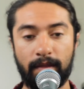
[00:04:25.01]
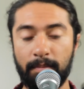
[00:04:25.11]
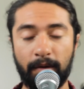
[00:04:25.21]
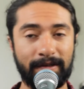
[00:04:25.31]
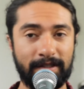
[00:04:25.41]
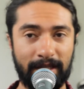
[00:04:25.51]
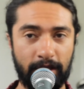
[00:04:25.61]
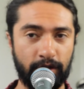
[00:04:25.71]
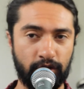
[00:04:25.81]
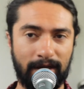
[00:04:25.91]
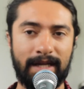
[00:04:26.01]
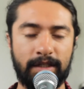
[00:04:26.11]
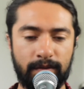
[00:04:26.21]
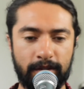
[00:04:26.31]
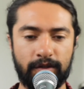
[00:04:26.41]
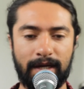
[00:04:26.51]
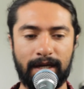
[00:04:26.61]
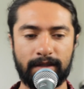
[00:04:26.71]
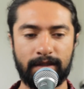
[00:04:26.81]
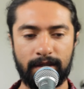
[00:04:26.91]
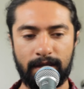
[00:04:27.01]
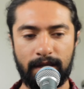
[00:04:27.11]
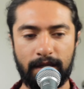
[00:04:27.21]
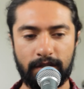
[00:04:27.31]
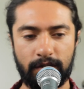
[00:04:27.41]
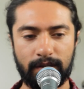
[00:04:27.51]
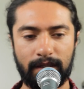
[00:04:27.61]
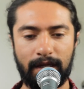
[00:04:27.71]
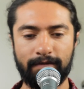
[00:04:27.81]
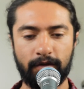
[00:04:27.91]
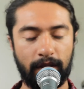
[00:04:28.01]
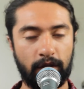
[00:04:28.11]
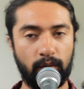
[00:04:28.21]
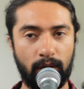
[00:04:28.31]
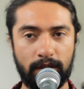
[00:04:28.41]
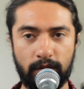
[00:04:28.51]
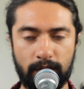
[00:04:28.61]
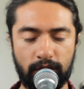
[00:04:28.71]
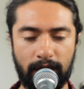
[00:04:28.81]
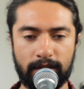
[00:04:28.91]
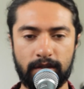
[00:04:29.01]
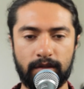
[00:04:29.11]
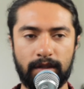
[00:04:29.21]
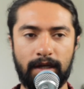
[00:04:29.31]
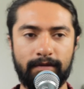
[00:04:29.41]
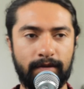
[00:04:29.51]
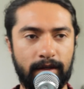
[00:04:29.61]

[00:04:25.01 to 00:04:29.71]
the person that you're trying to attract into your life or that you want to attract into your life.